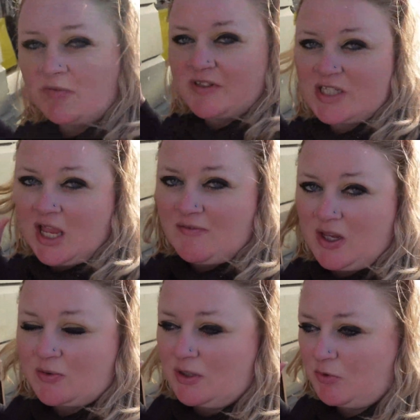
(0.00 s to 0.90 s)
Vista Cafe
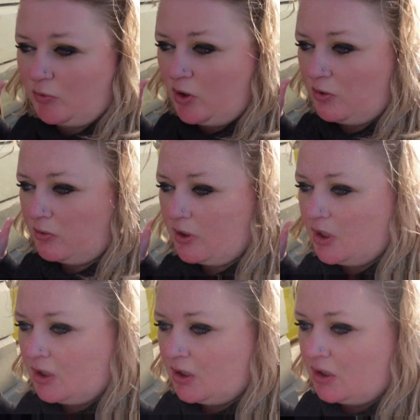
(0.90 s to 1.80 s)
was up the road.
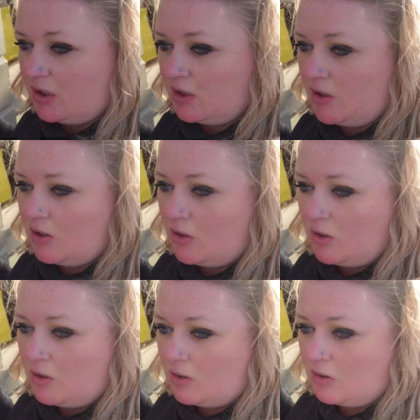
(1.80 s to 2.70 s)
It
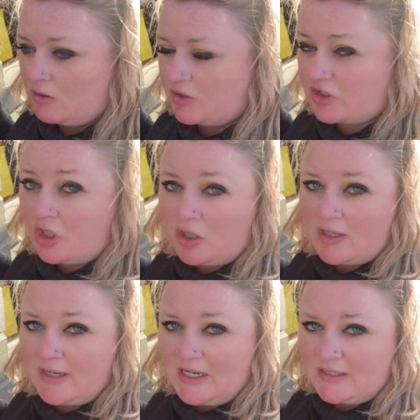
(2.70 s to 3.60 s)

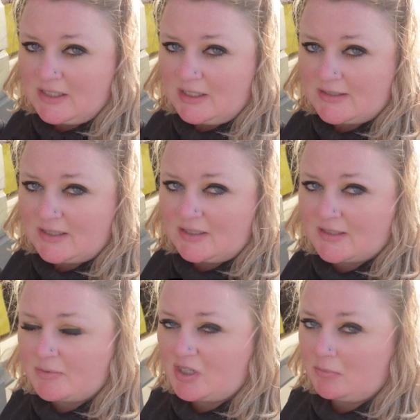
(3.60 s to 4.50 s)
started in 1886,
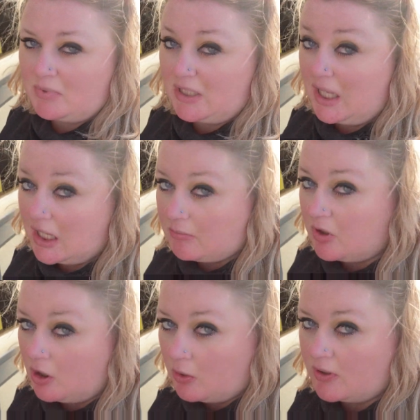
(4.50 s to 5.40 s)
but then it became
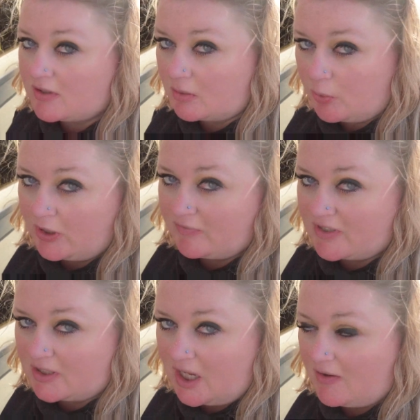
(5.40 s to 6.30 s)
known as the Buena
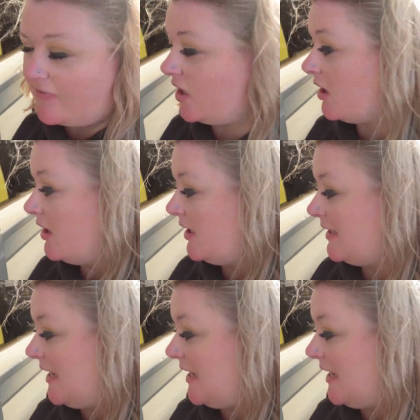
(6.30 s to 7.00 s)
Vista Cafe in